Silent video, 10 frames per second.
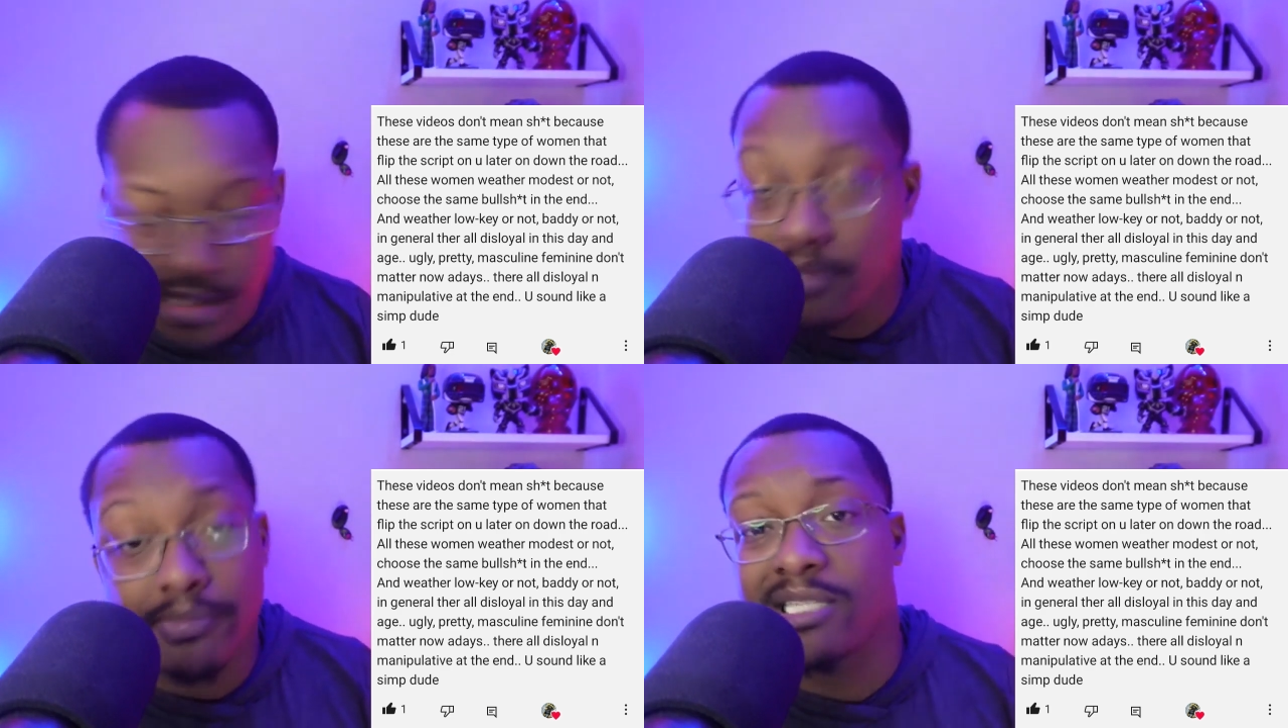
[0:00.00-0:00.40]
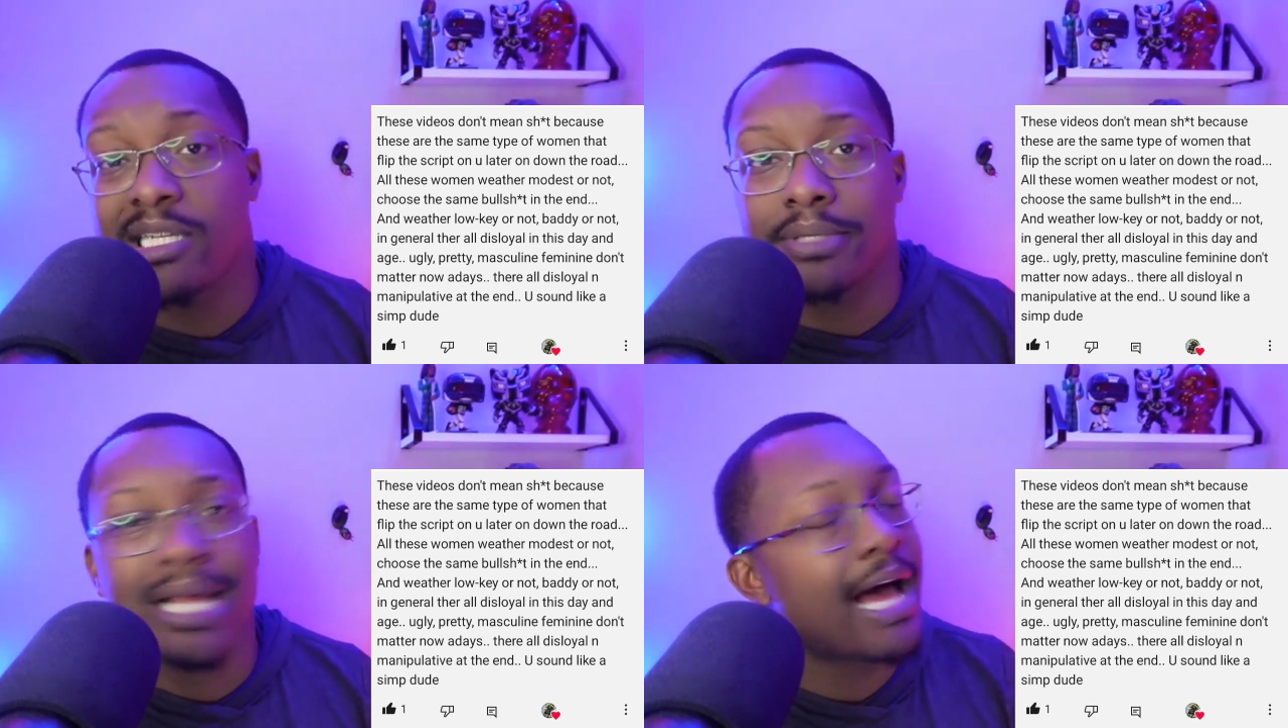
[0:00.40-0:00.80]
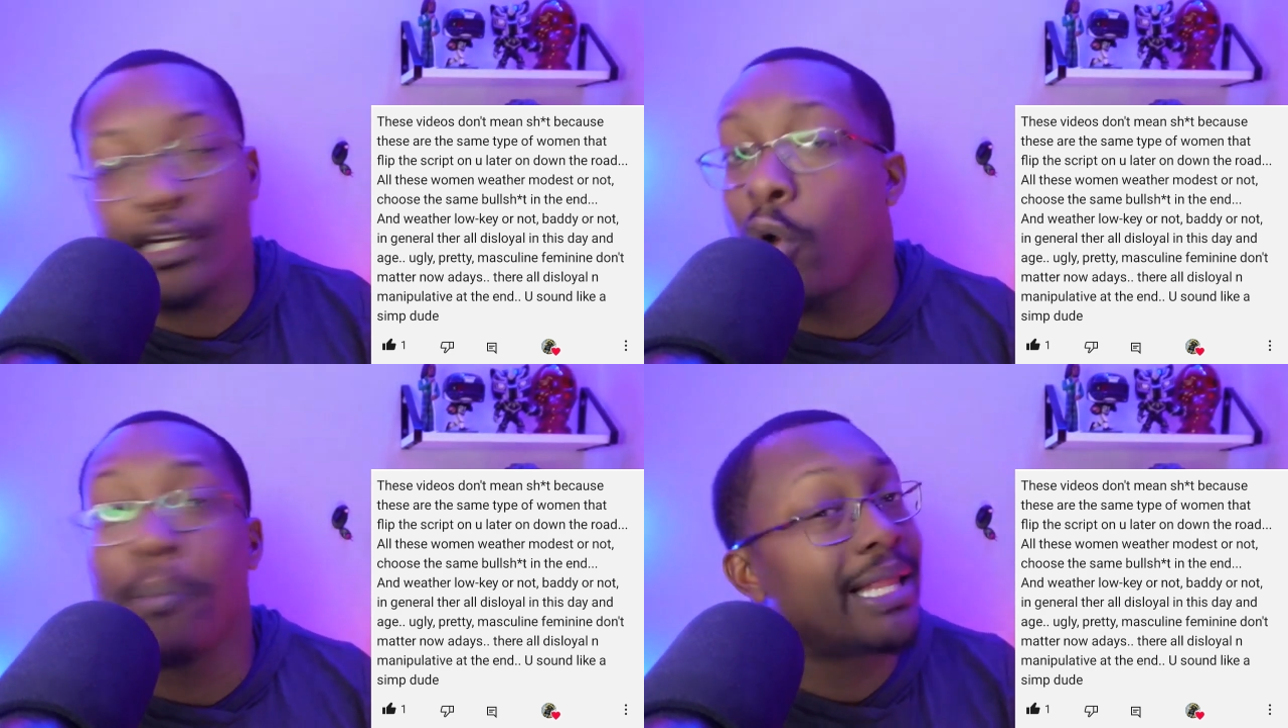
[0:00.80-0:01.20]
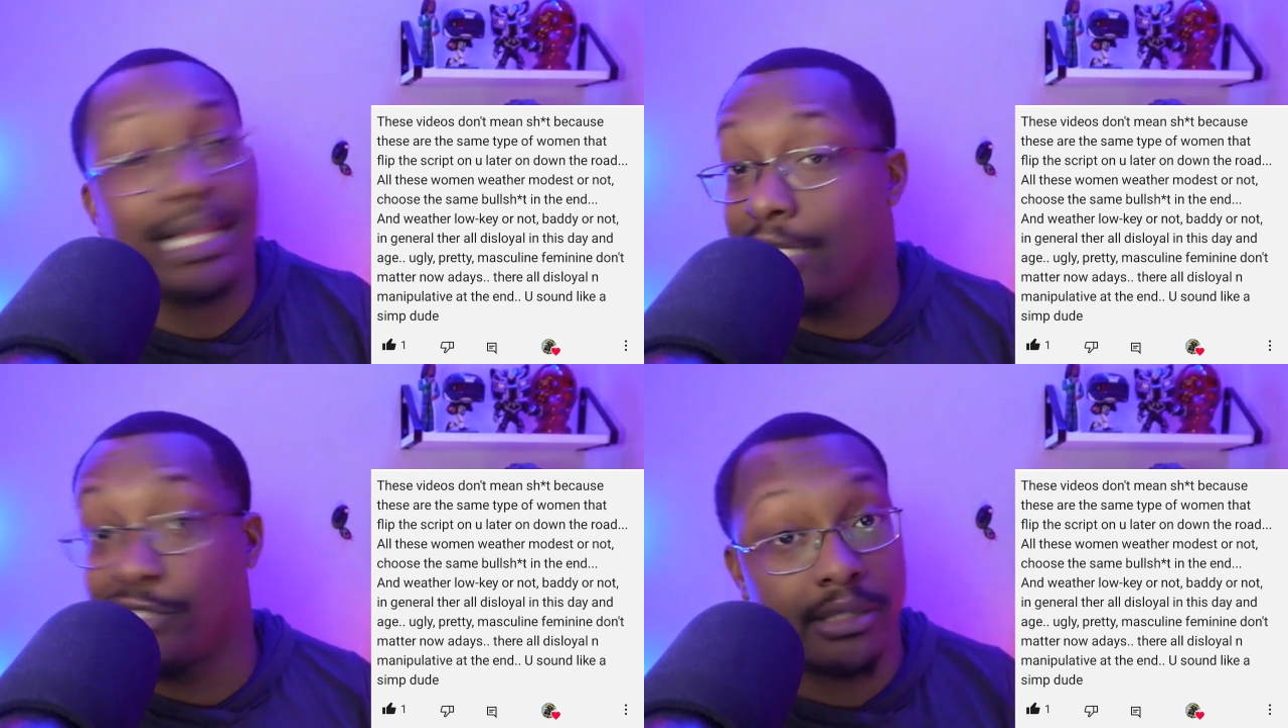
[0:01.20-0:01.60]
tend to be simps. I don't
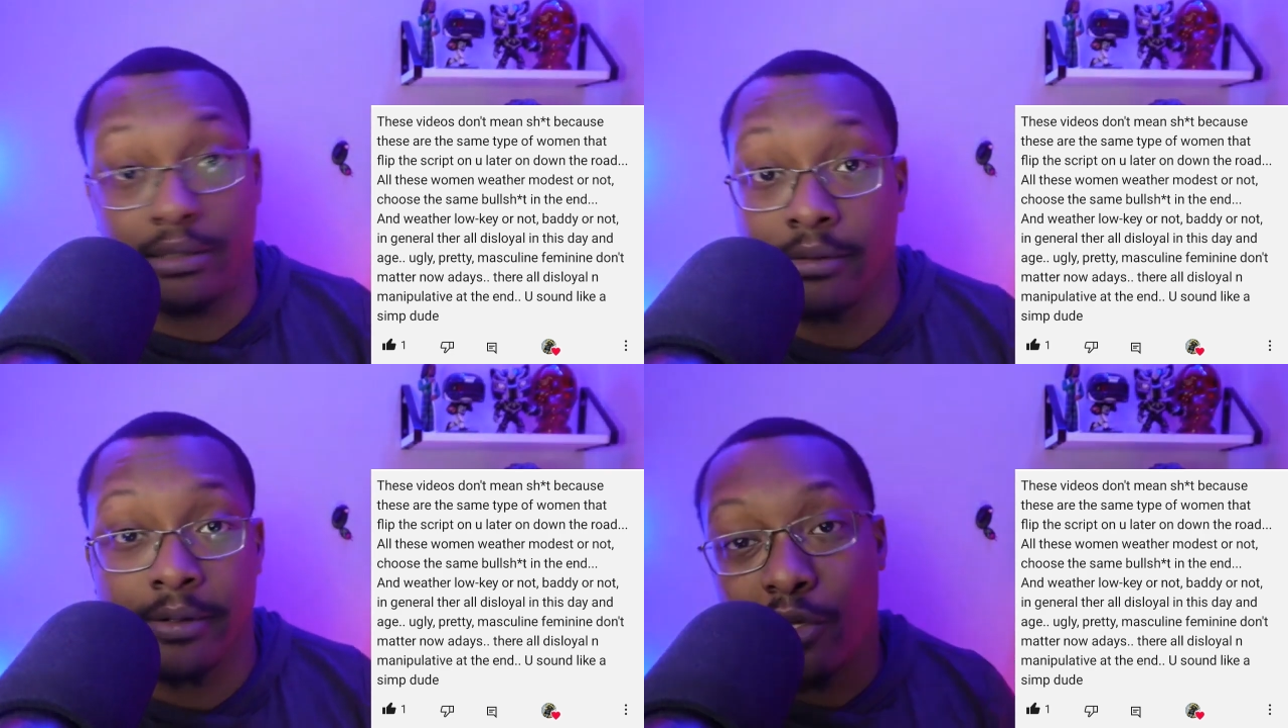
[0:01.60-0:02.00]
play that shit.